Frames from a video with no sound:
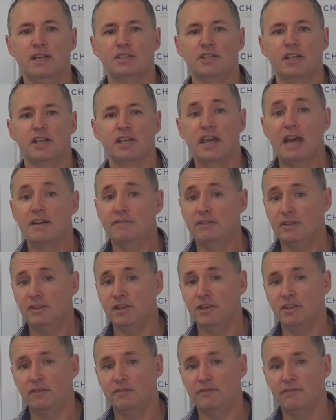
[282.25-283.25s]
So there you have it,
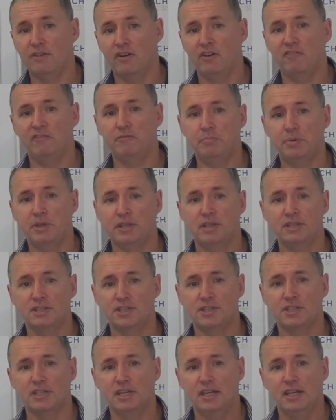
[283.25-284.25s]
they're the 5
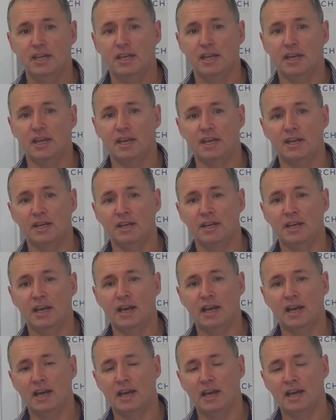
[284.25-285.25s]
pillars, and
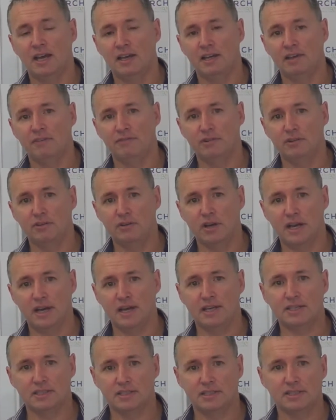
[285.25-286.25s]
if you
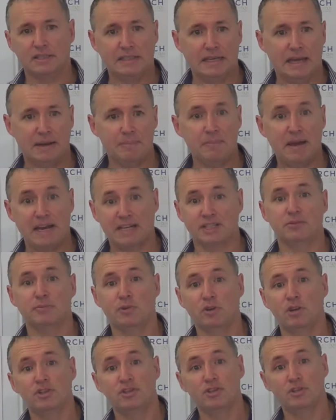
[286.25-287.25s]
aren't
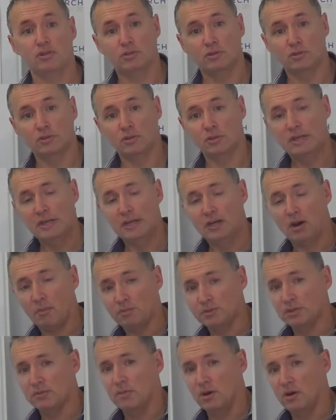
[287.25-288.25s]
maximising or
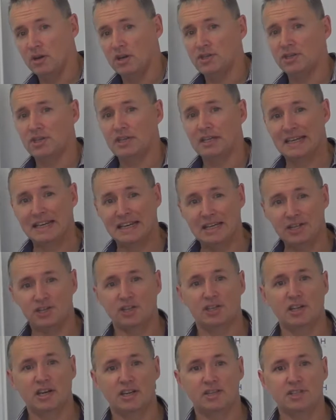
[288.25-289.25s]
optimising
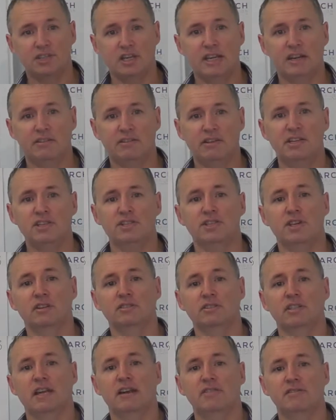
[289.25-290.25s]
each of those areas,
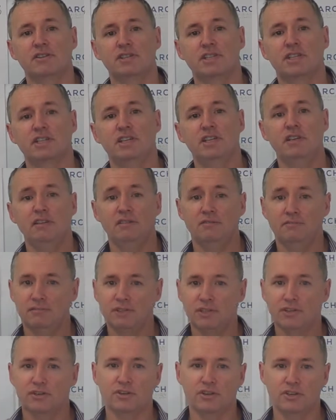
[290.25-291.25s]
I'll guarantee
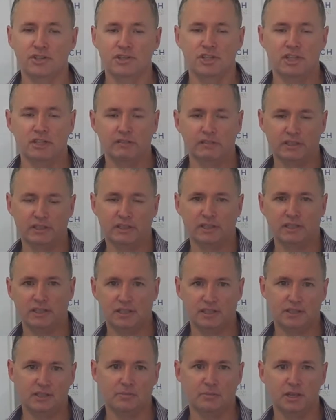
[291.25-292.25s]
you're not achieving
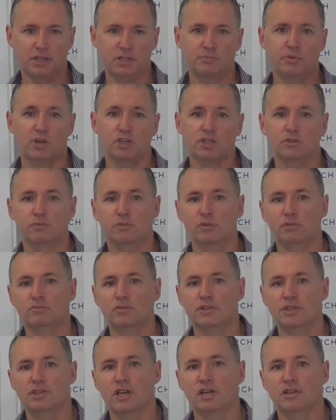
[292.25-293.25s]
the best possible
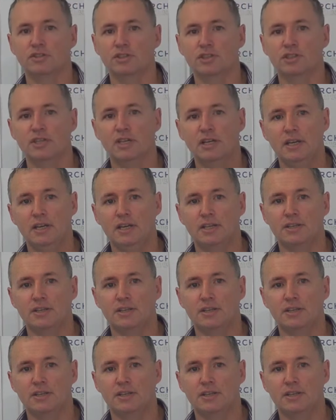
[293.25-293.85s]
results.